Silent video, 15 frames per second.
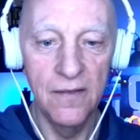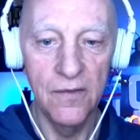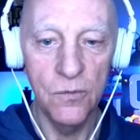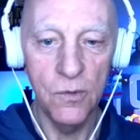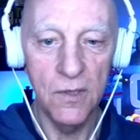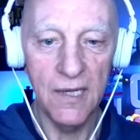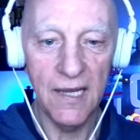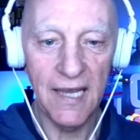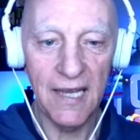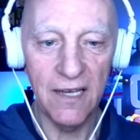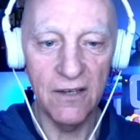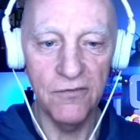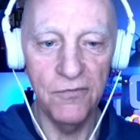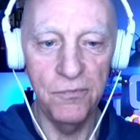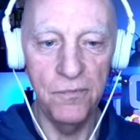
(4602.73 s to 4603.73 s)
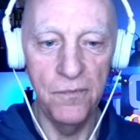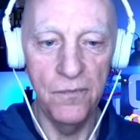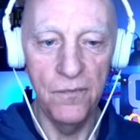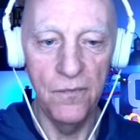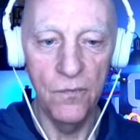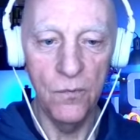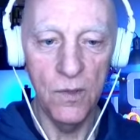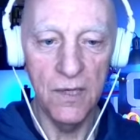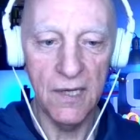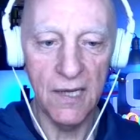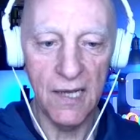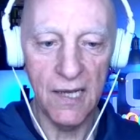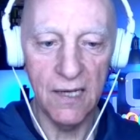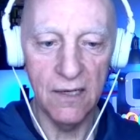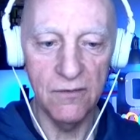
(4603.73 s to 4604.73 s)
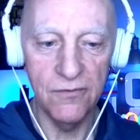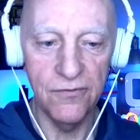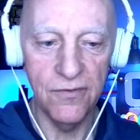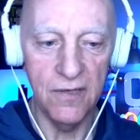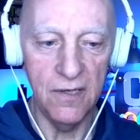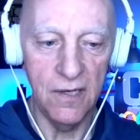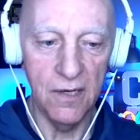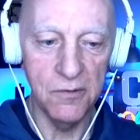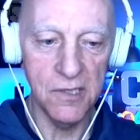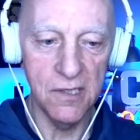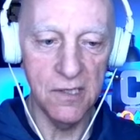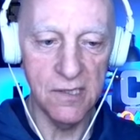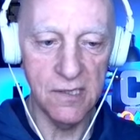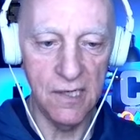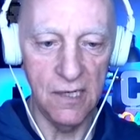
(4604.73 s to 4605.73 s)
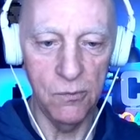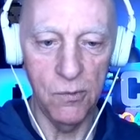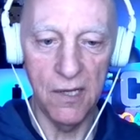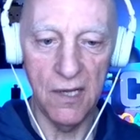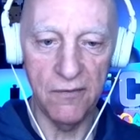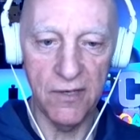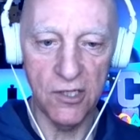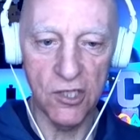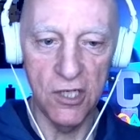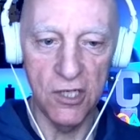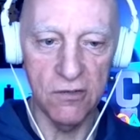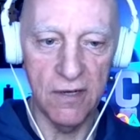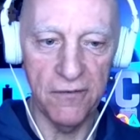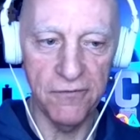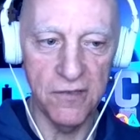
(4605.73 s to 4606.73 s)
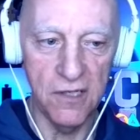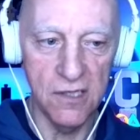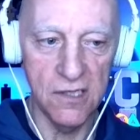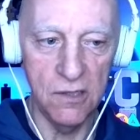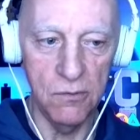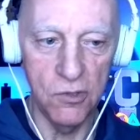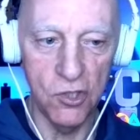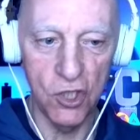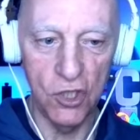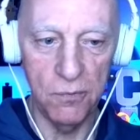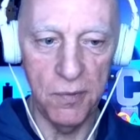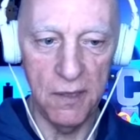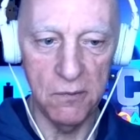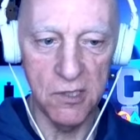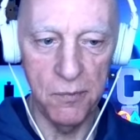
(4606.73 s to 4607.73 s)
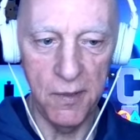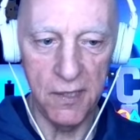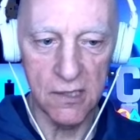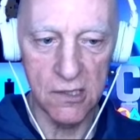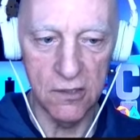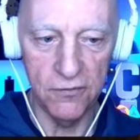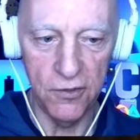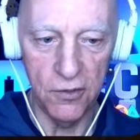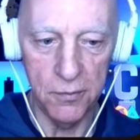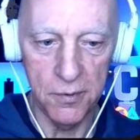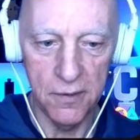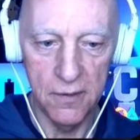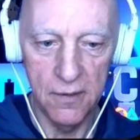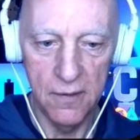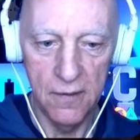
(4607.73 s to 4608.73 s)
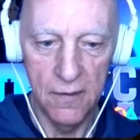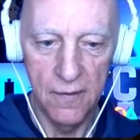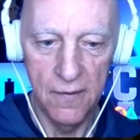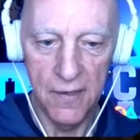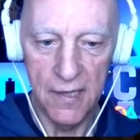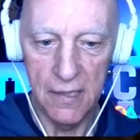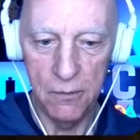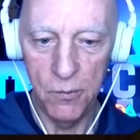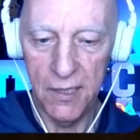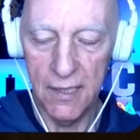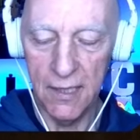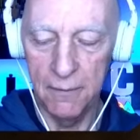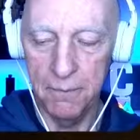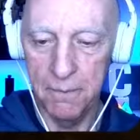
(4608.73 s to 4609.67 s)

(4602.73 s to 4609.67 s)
We have, we have, I was going to say, we have actually crafted, so we should be able to pick stuff up. And we can.